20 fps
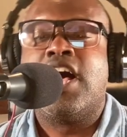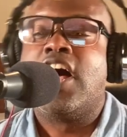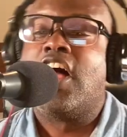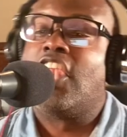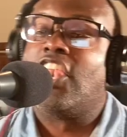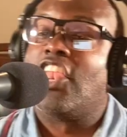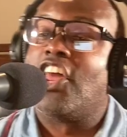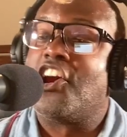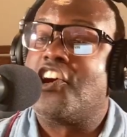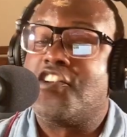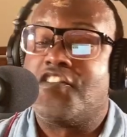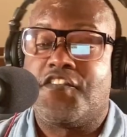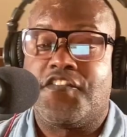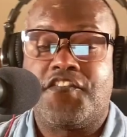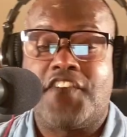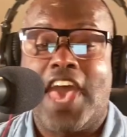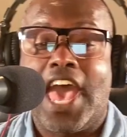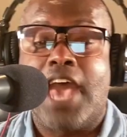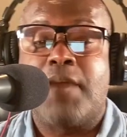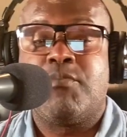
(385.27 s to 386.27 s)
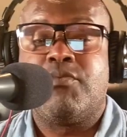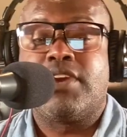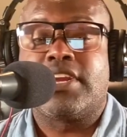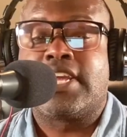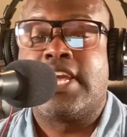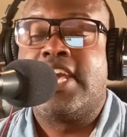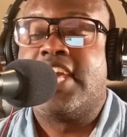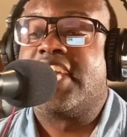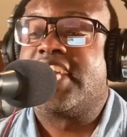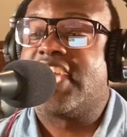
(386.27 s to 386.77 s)
Learn fabric
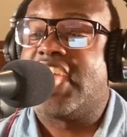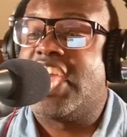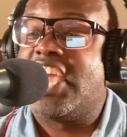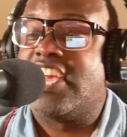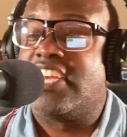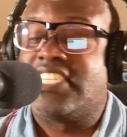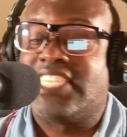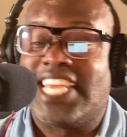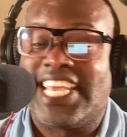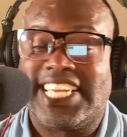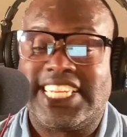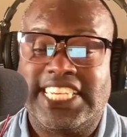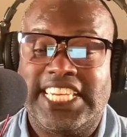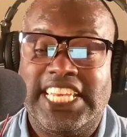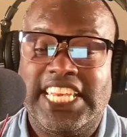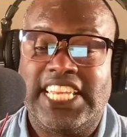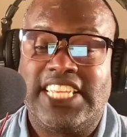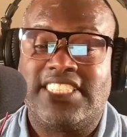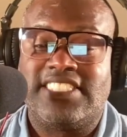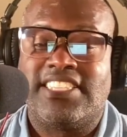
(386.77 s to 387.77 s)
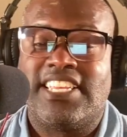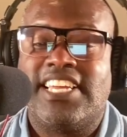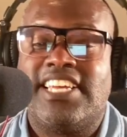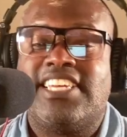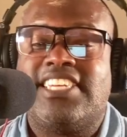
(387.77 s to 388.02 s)
care techniques